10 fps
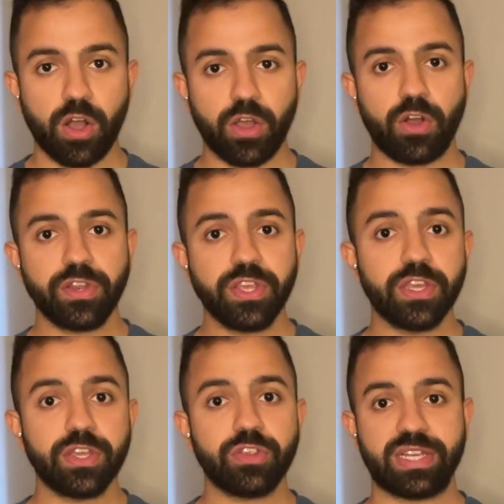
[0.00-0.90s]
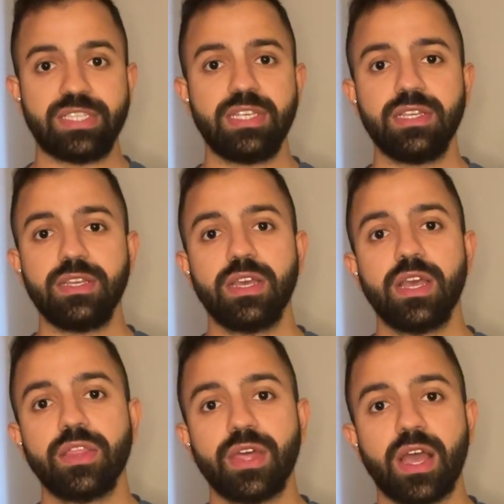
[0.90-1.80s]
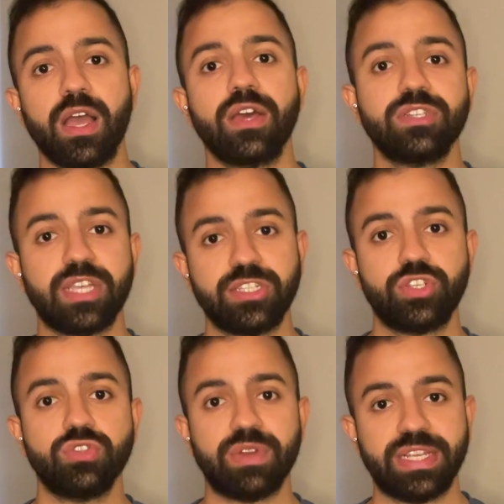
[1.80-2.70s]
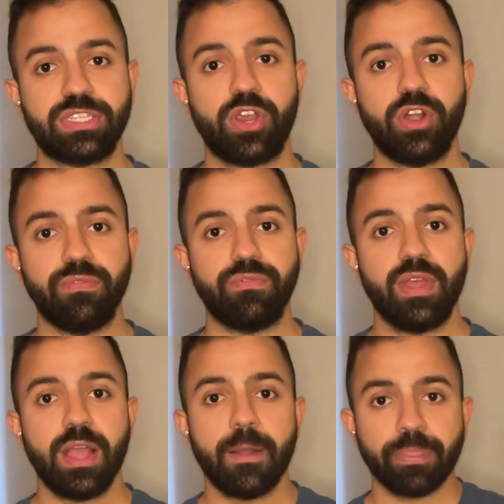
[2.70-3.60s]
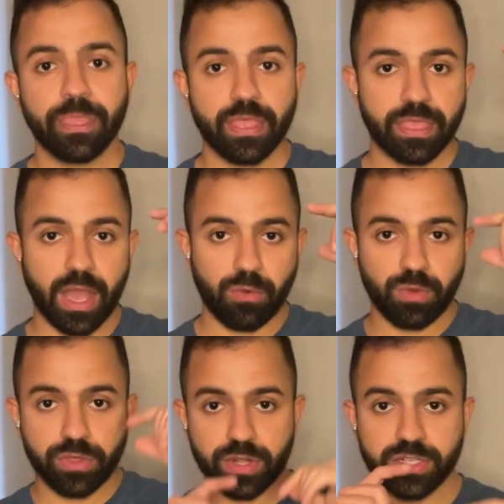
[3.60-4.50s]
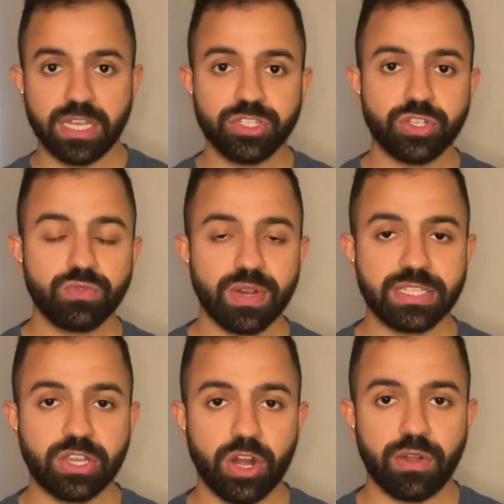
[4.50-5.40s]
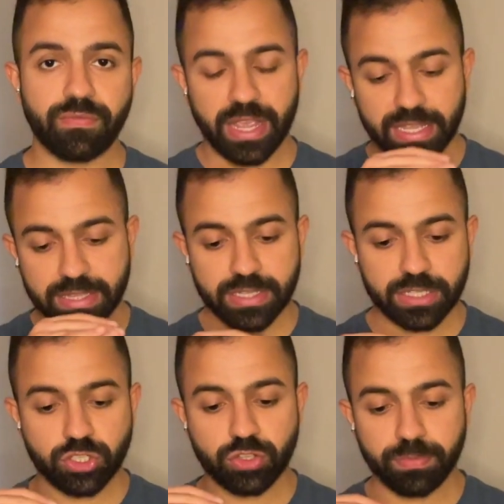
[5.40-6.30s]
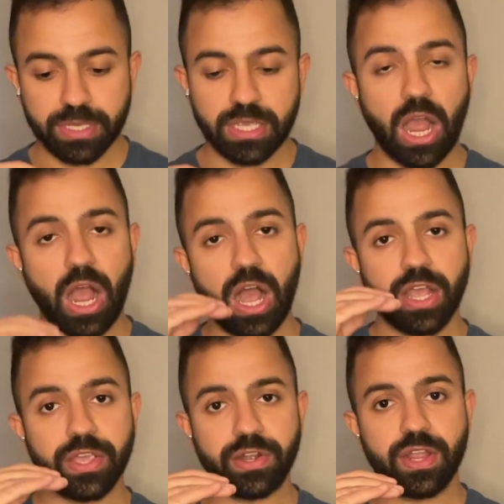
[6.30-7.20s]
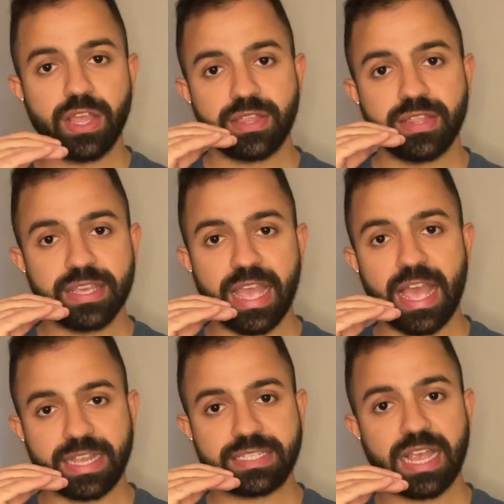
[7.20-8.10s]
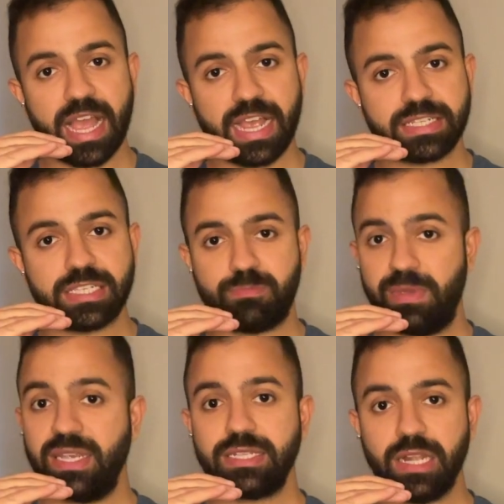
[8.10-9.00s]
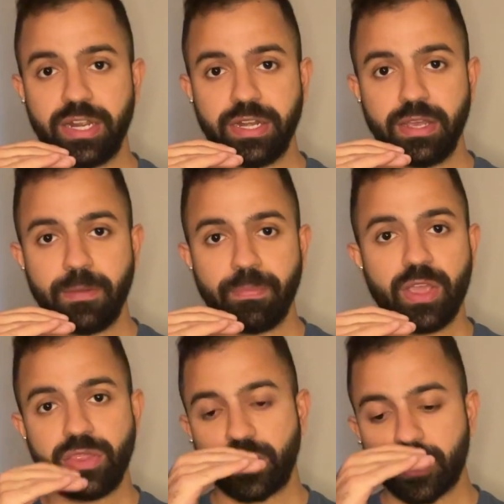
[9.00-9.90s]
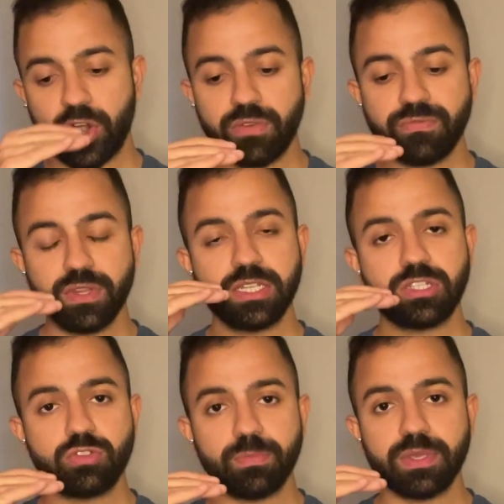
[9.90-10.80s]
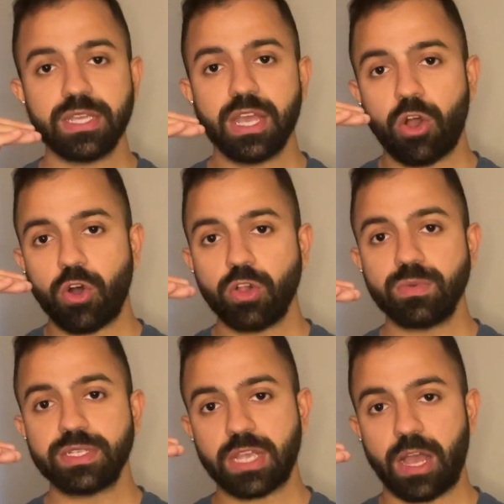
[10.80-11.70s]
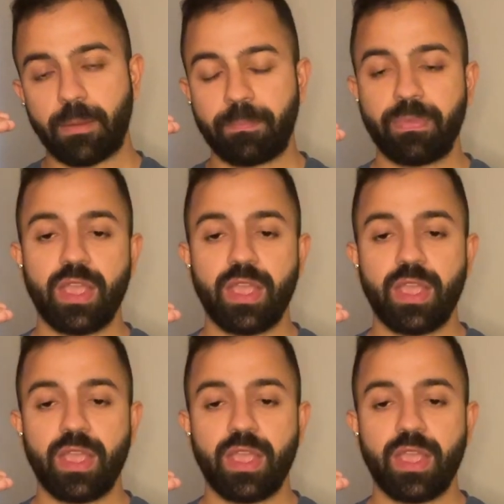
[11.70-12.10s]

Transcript: On here, you can see the retention rate curve. Now, the retention rate curve, it needs to be higher than the x-axis baseline. The curve needs to be always up.